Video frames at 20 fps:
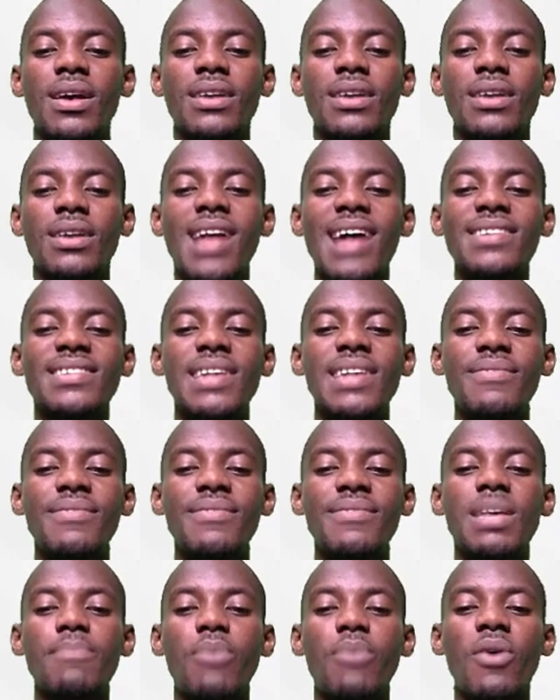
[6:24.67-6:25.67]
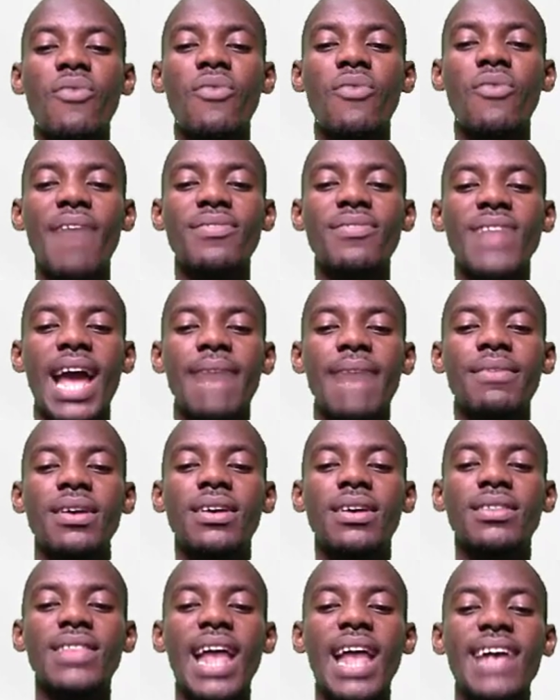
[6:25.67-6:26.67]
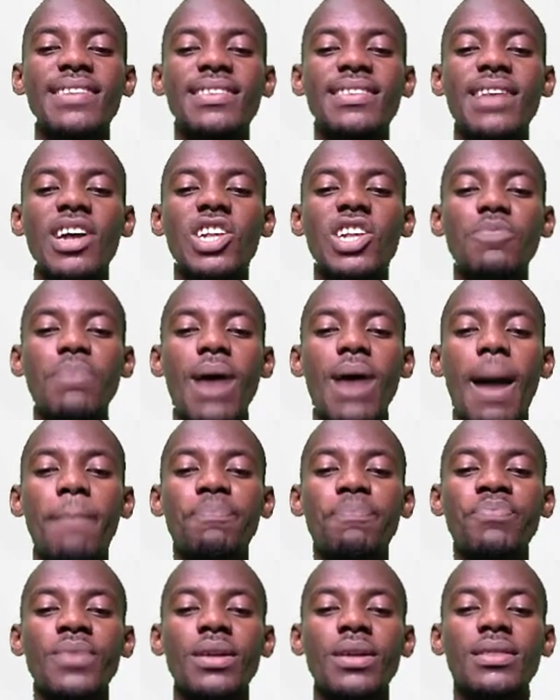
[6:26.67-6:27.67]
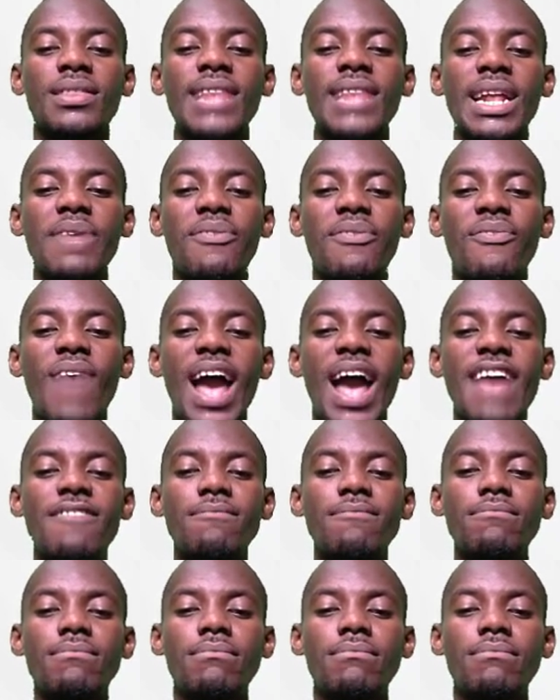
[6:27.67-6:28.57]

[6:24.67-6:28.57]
that's 17.59 times 10 to the power 35